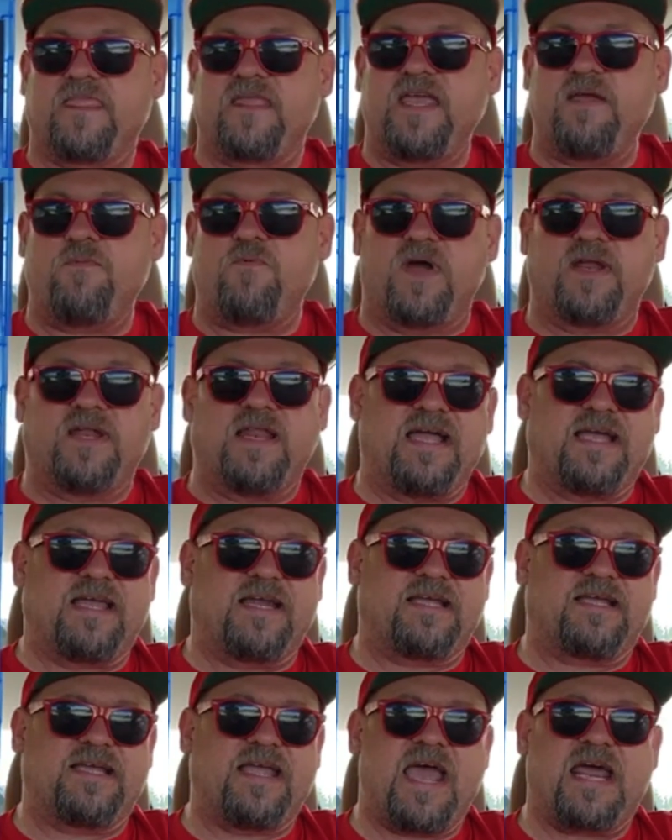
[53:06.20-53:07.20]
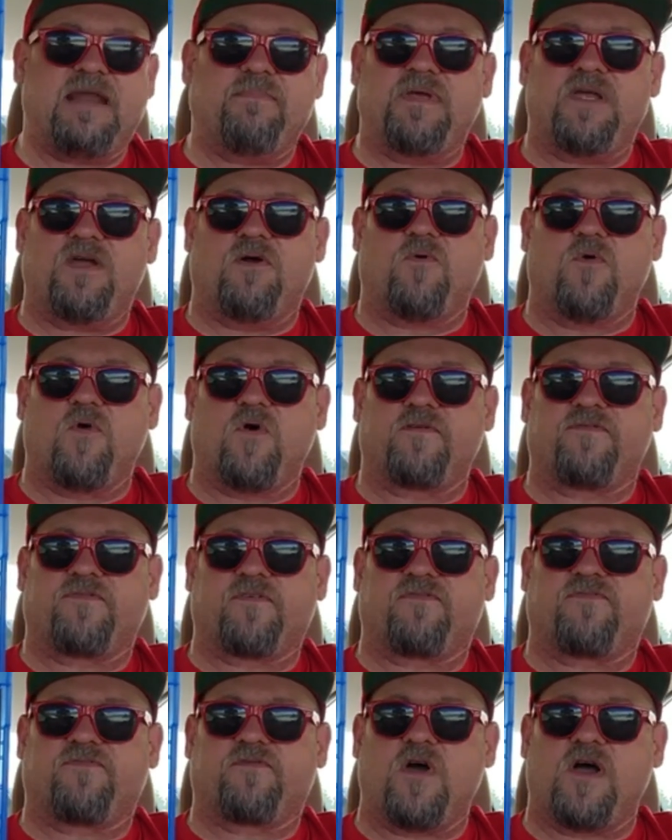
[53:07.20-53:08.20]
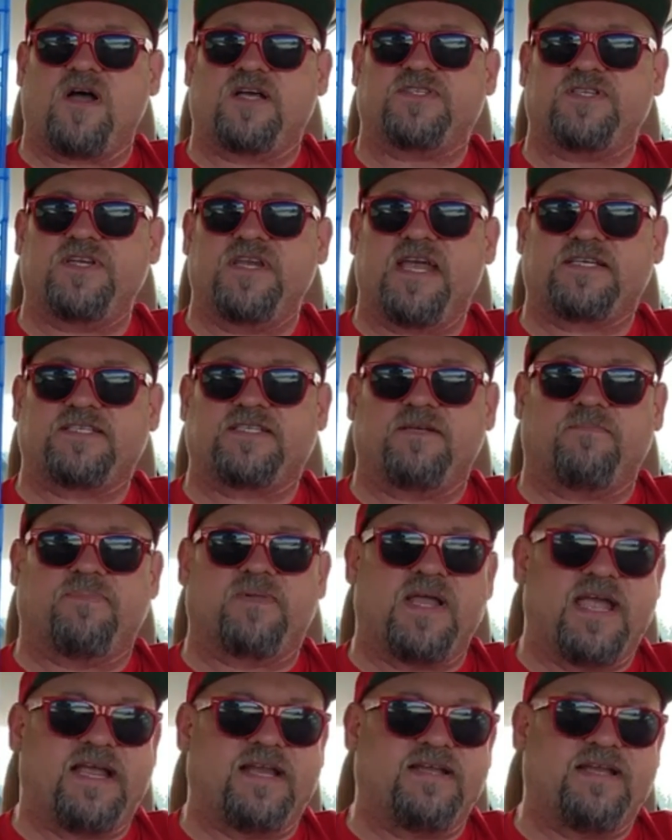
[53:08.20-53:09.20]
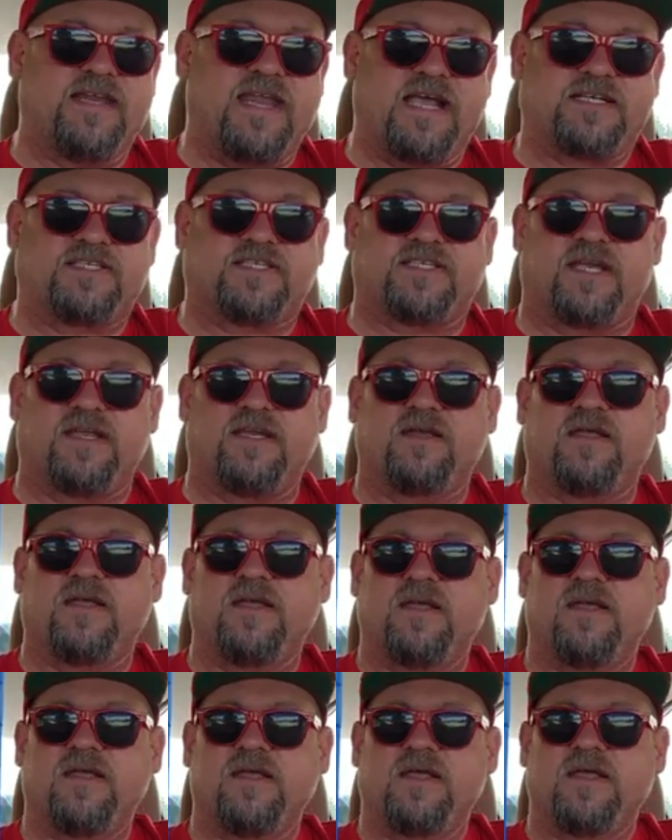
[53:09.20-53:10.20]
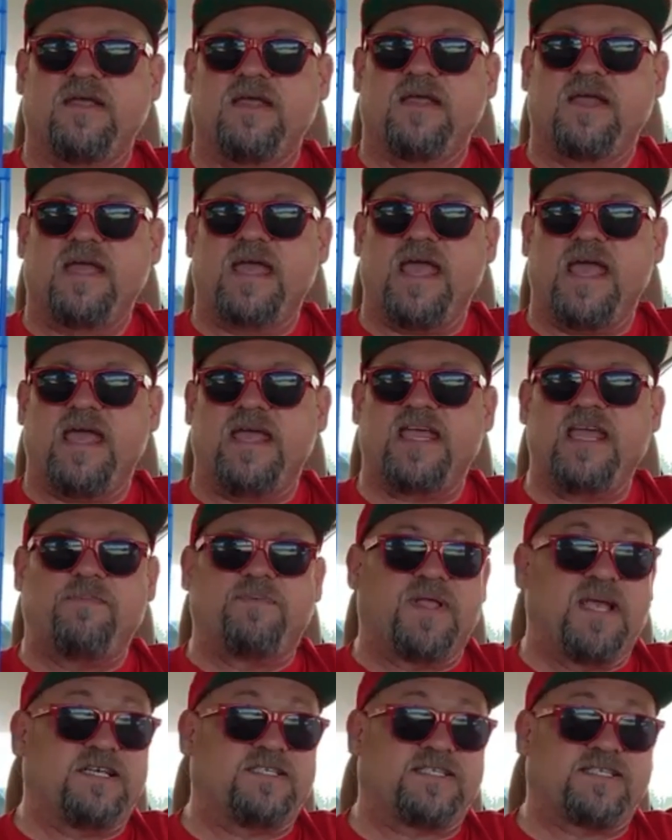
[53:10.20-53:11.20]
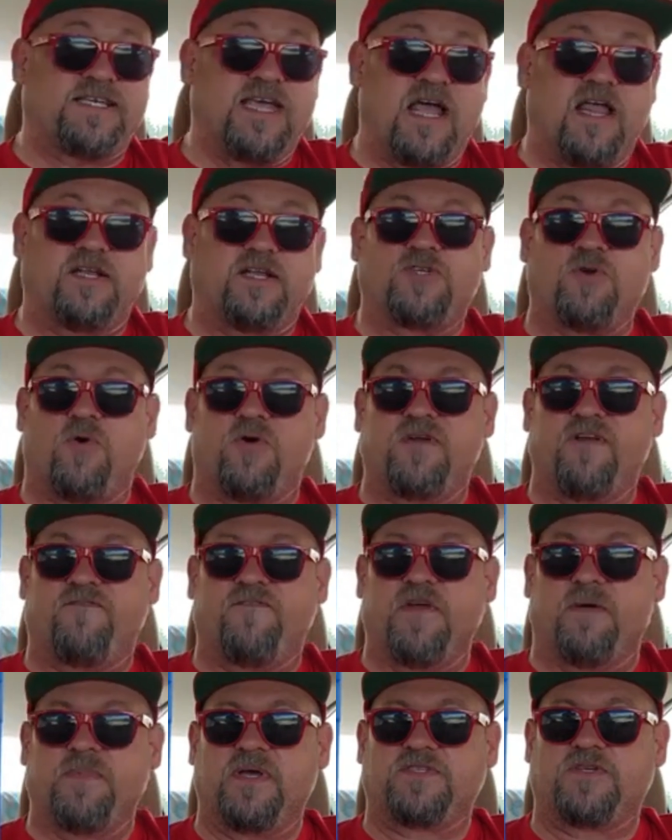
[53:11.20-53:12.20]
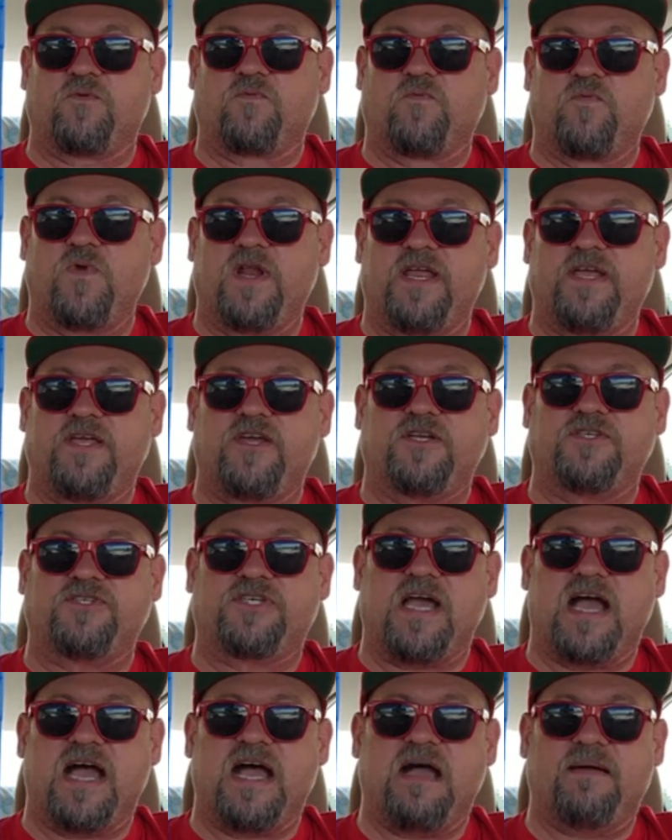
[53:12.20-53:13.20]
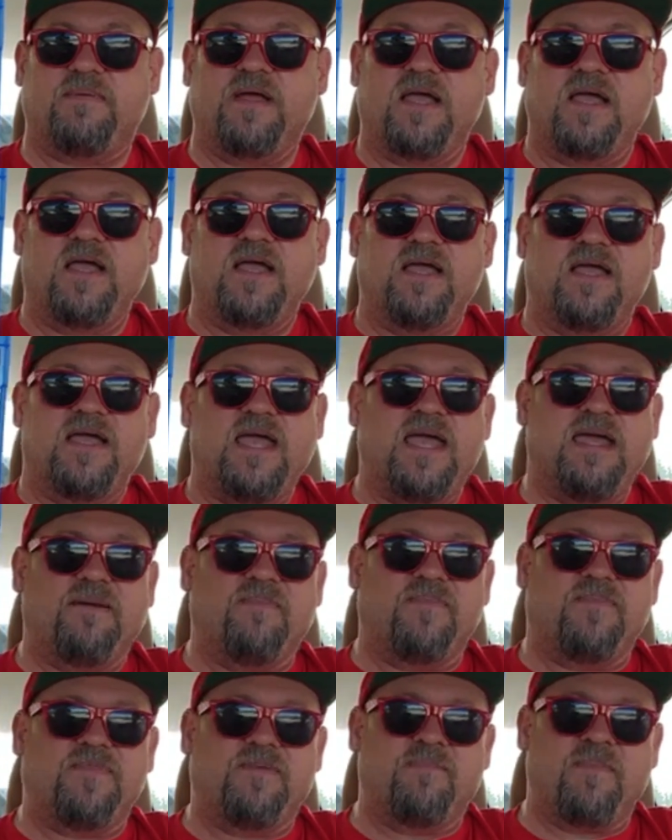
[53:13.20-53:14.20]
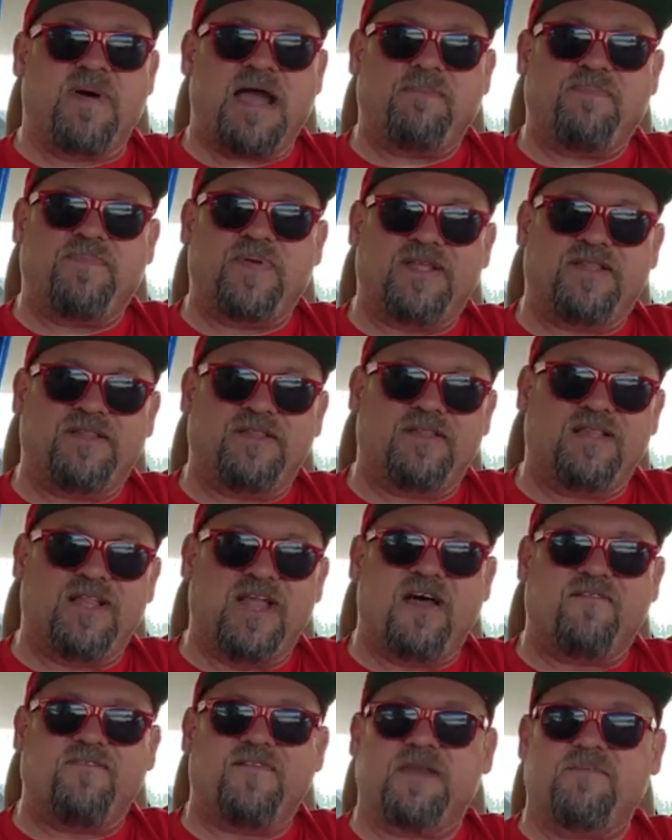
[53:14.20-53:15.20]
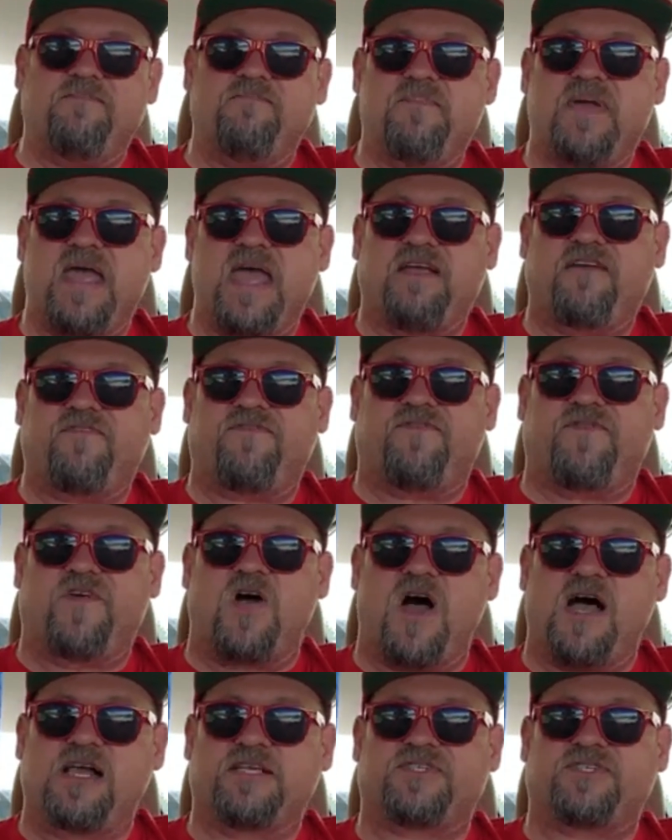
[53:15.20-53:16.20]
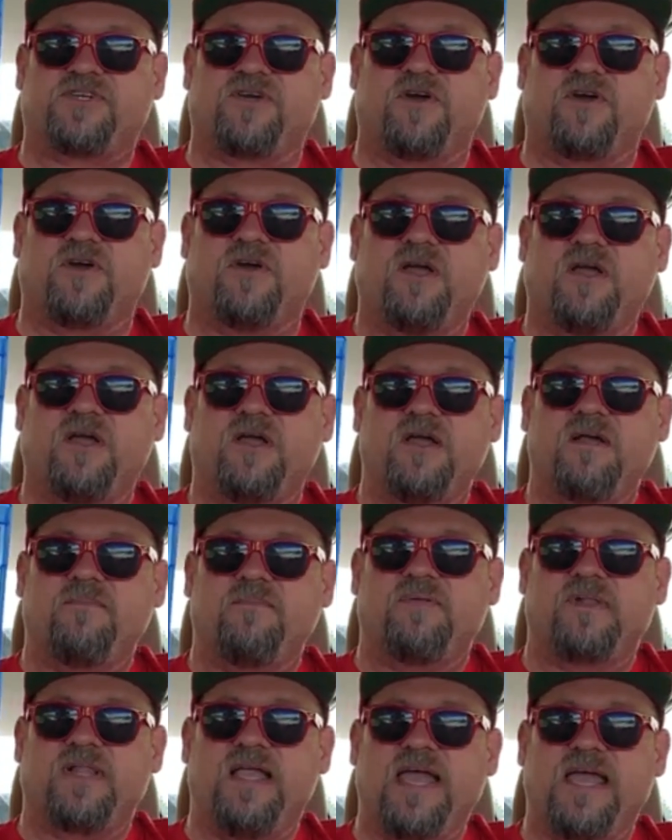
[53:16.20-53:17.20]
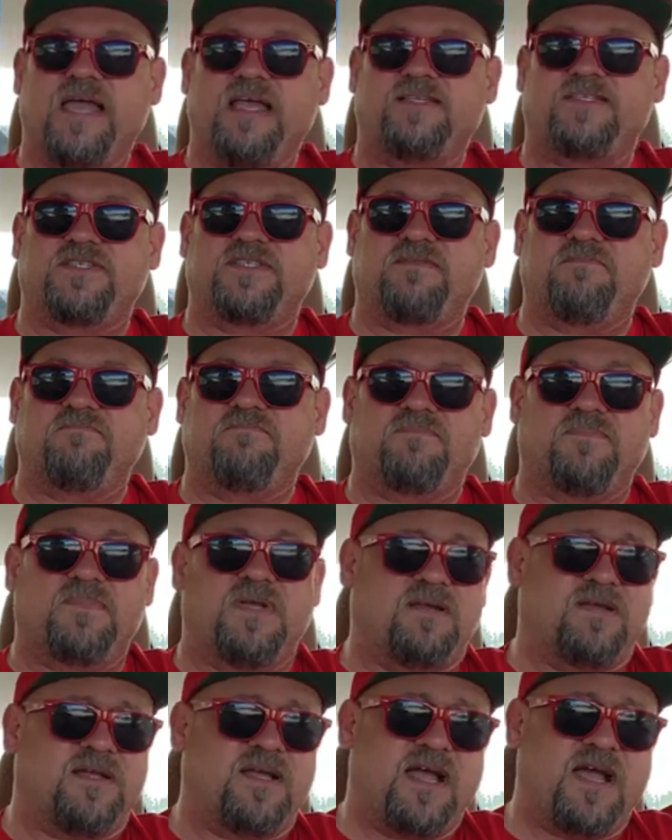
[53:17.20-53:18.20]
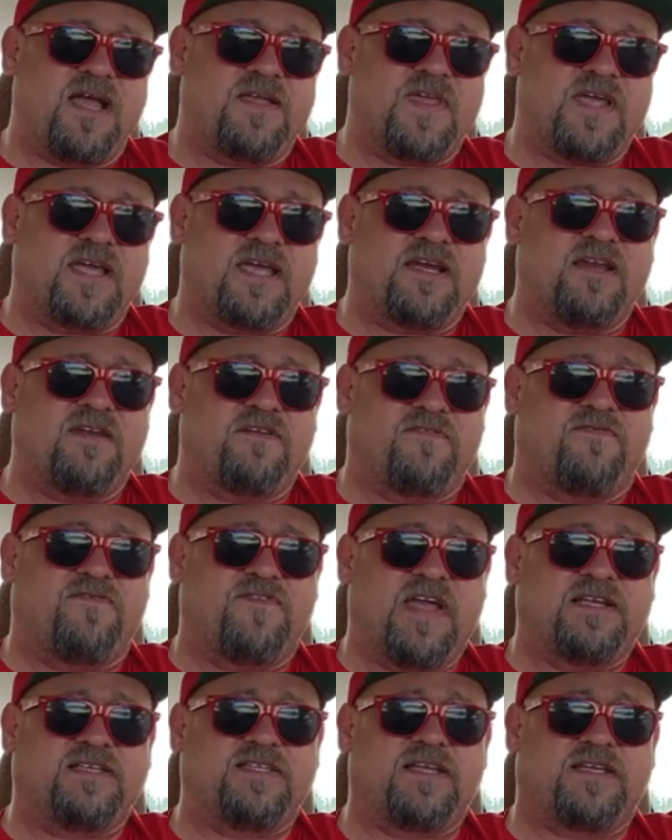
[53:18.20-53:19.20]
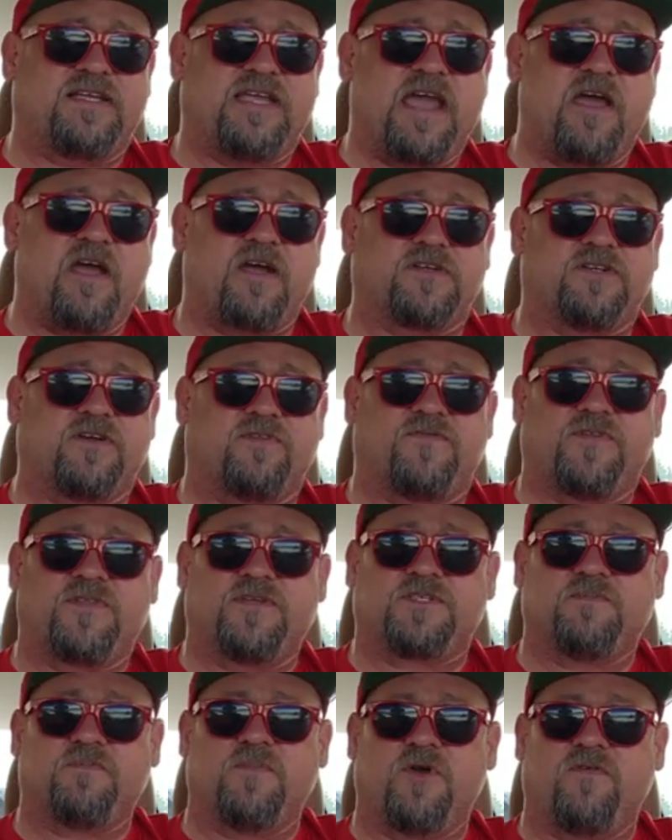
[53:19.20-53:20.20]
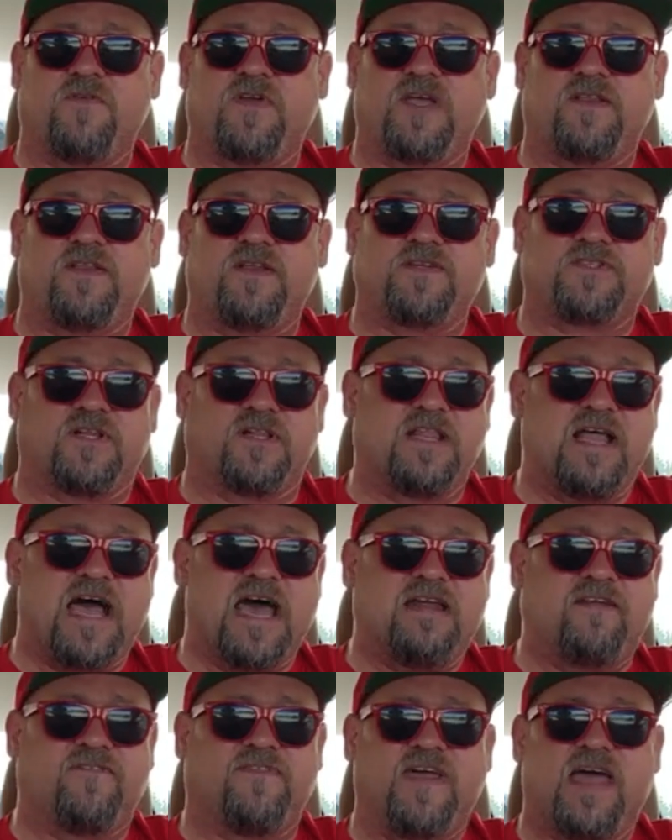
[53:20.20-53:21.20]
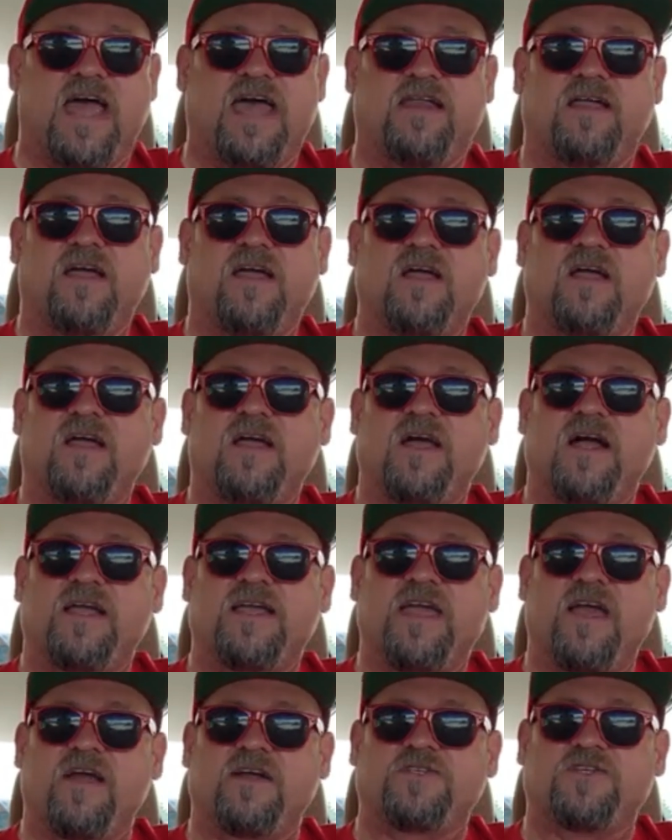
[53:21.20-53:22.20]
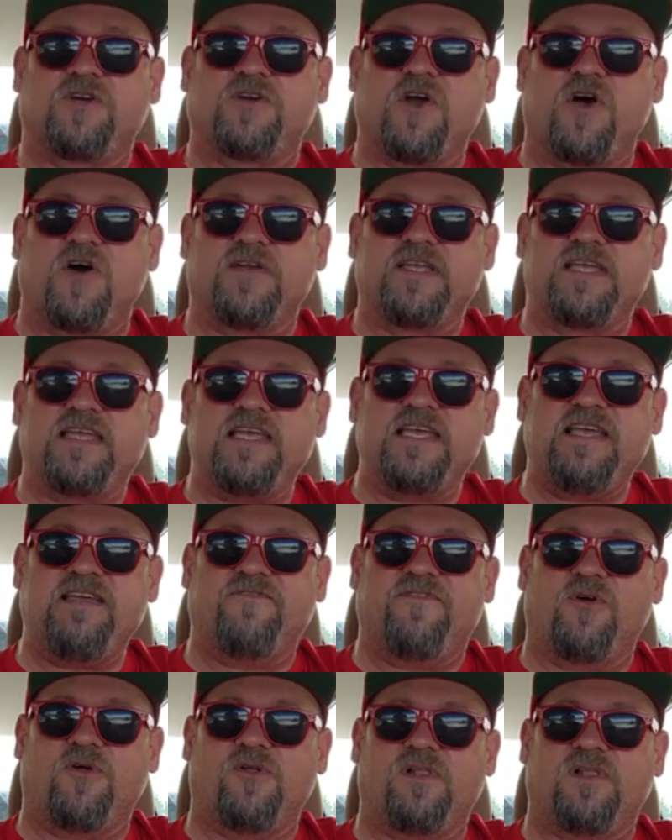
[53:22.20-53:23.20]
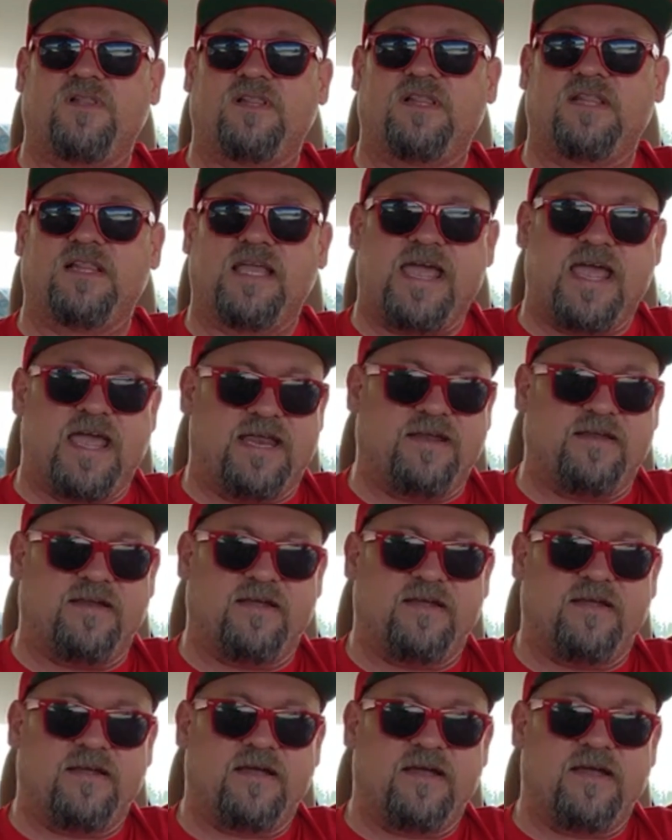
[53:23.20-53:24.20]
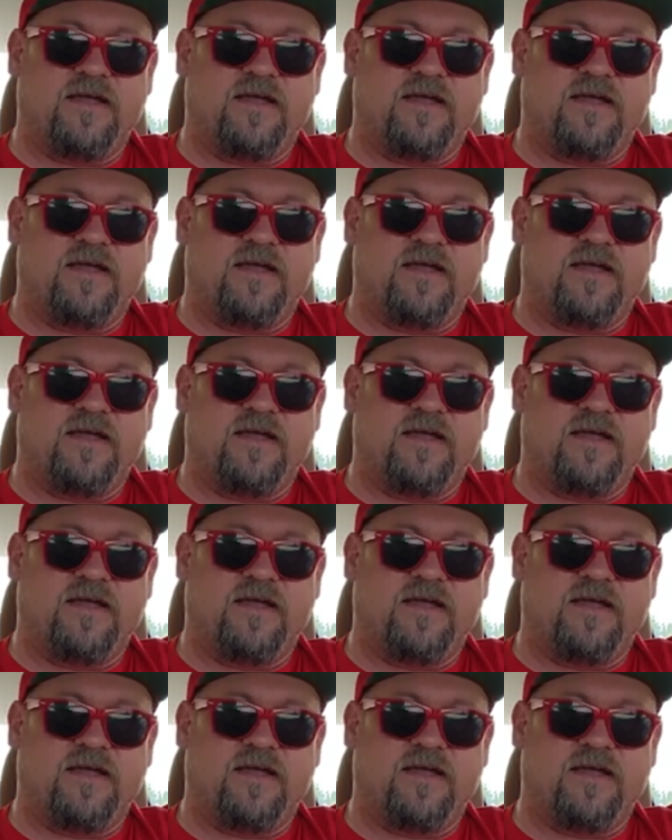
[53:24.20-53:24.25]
He won like an Academy Award for Frost Nixon playing Nixon. He plays Skeletor in the film, does a really good job. And my beloved Meg Foster plays, I think, an invented character for this movie, and there's a lot of that. A character called Evil Lynn.